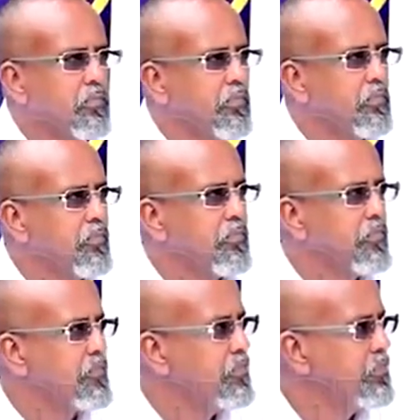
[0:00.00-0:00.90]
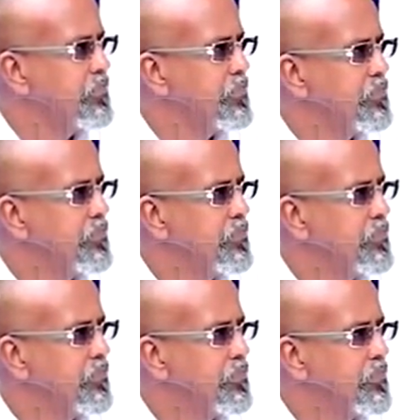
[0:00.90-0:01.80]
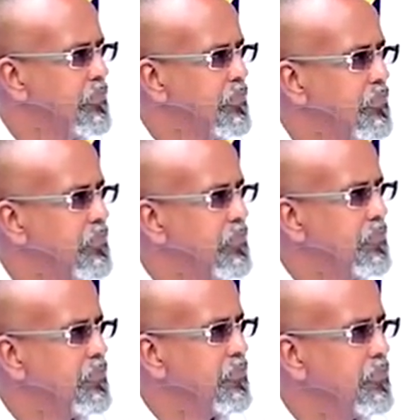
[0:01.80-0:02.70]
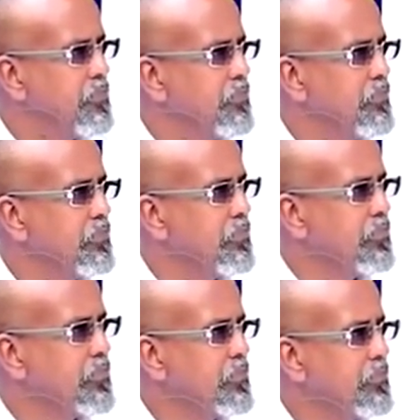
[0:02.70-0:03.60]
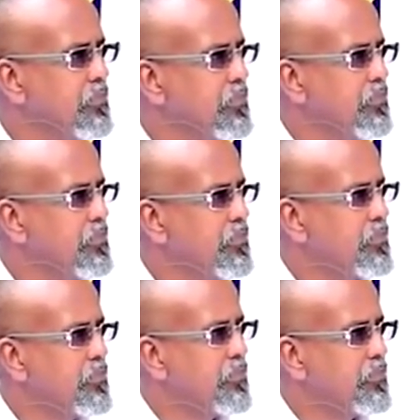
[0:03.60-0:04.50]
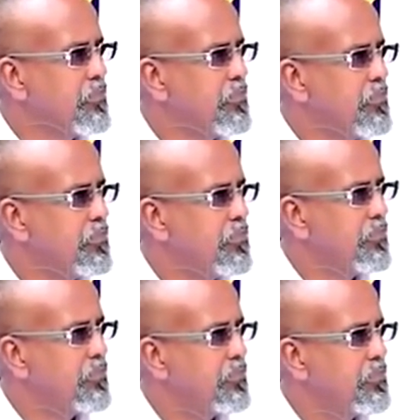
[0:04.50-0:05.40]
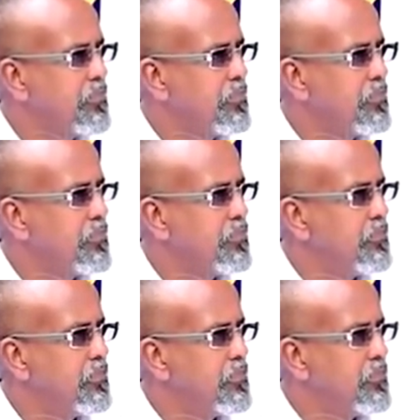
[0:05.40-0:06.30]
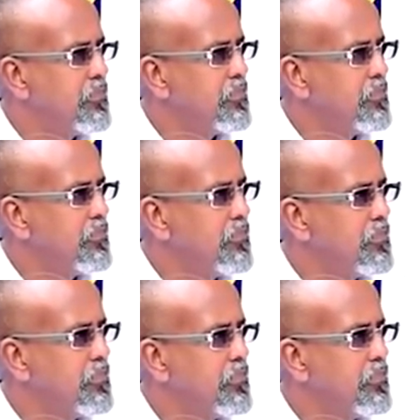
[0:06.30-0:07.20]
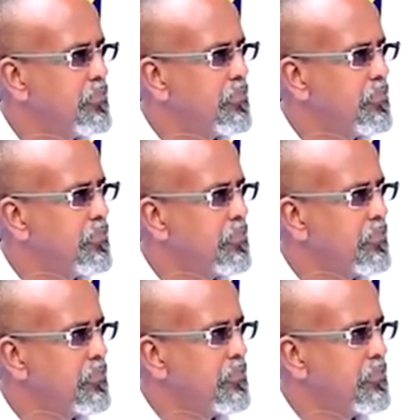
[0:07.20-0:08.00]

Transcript: (silent)